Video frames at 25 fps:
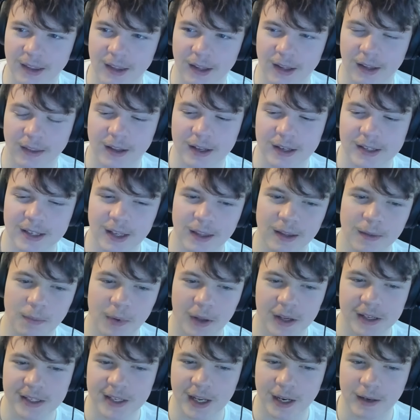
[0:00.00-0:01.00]
the
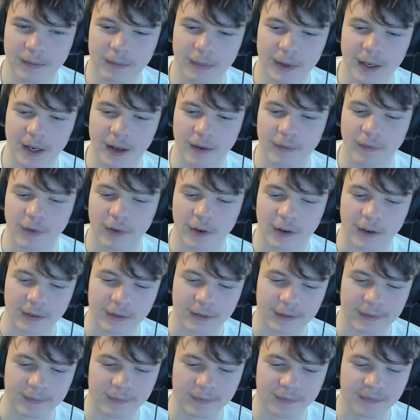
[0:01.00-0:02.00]
place hadn't been up for
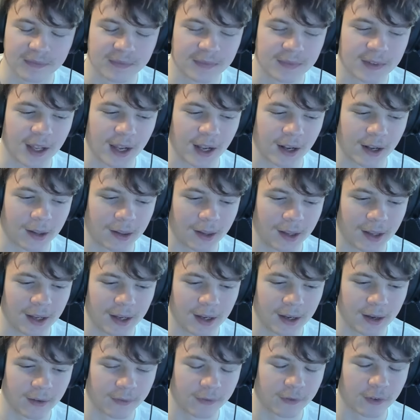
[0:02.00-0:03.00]

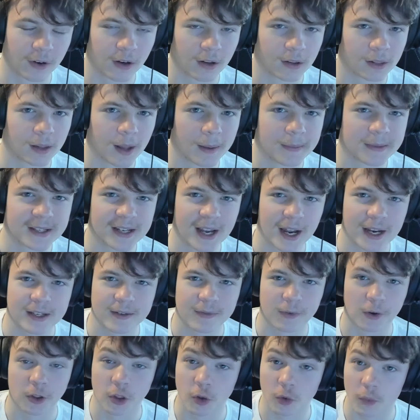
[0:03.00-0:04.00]
club status
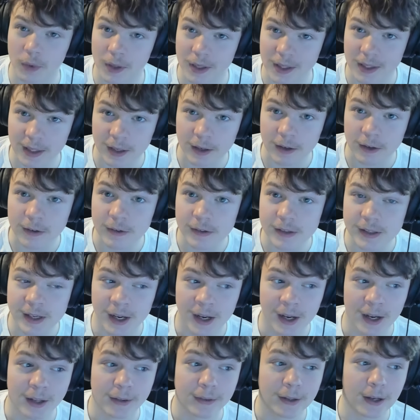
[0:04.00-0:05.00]
for 3 years.
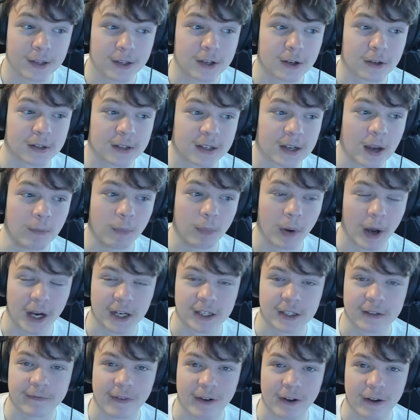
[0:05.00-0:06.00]
That's your
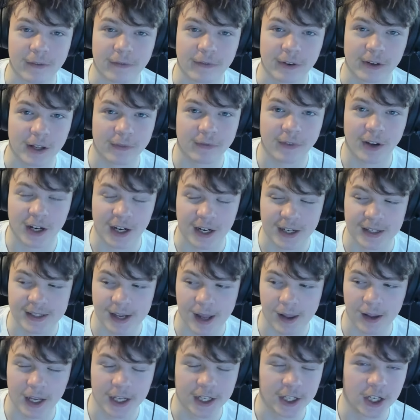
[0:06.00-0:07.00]
senpai's fault for not fucking
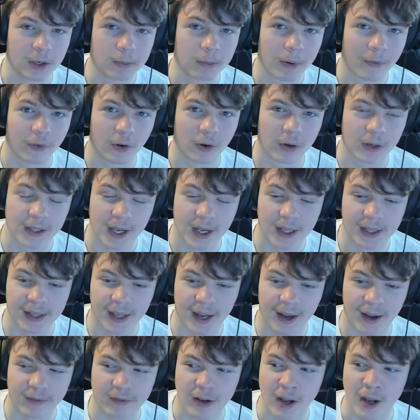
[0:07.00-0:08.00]
telling you before they
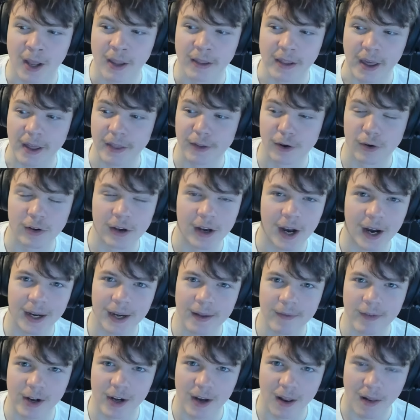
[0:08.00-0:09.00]
left that they're not
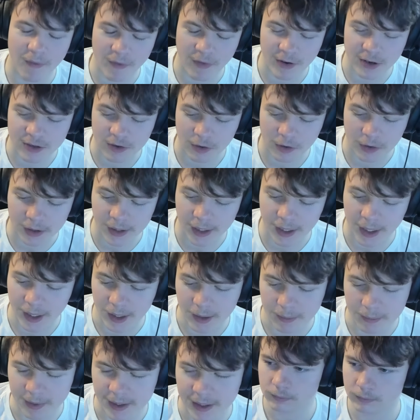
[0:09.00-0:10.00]
even an official
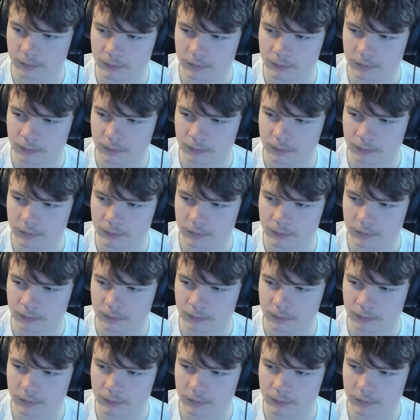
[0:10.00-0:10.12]
club.